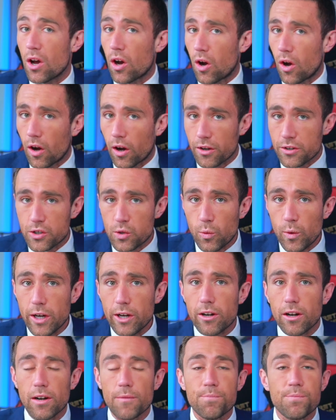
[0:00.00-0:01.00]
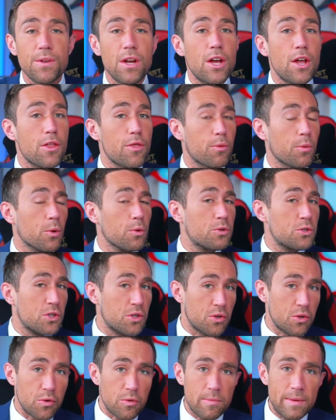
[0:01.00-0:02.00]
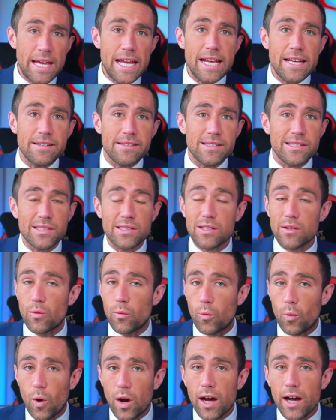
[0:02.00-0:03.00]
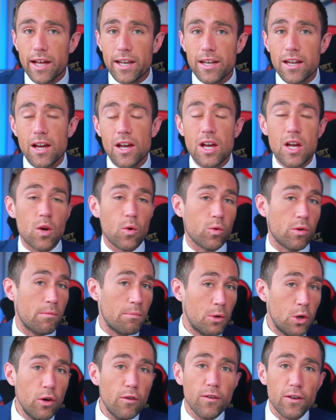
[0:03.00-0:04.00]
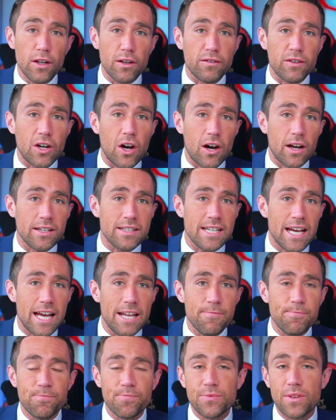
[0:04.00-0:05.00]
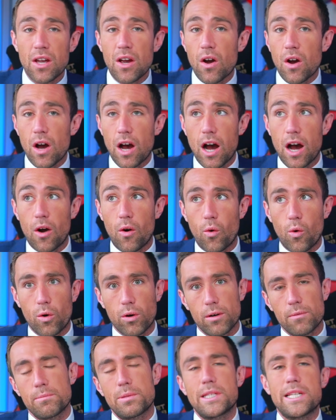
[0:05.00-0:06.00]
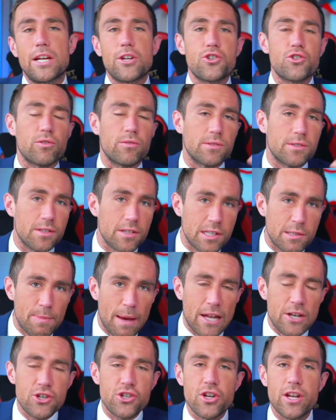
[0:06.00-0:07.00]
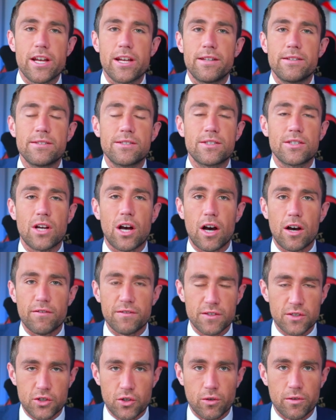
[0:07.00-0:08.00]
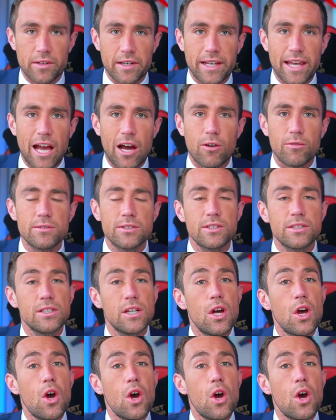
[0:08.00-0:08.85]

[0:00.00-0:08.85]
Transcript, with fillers: on Twitter through two means. One, removal of content, uh, or potential suspensions of certain accounts.